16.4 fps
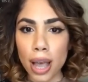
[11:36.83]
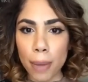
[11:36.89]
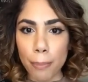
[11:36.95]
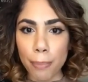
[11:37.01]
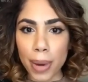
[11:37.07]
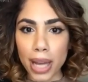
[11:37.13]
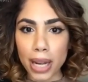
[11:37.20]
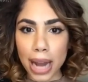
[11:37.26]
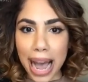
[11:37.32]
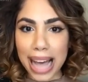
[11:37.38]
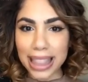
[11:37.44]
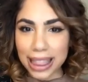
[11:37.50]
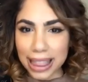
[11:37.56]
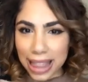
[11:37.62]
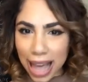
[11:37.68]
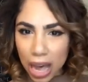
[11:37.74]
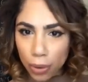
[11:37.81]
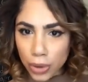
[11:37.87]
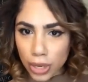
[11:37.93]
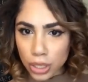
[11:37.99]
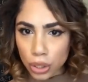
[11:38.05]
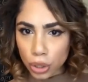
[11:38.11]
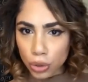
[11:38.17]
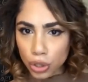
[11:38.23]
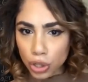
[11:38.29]
but allow it
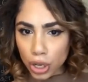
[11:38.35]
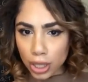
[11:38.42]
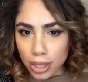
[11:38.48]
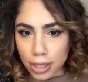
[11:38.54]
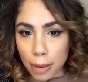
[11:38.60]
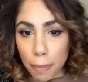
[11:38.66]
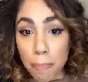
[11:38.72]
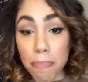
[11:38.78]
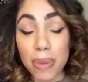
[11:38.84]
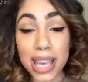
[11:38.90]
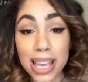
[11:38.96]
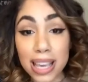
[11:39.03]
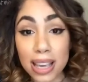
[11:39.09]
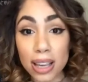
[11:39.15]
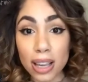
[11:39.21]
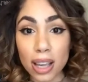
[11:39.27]
to just be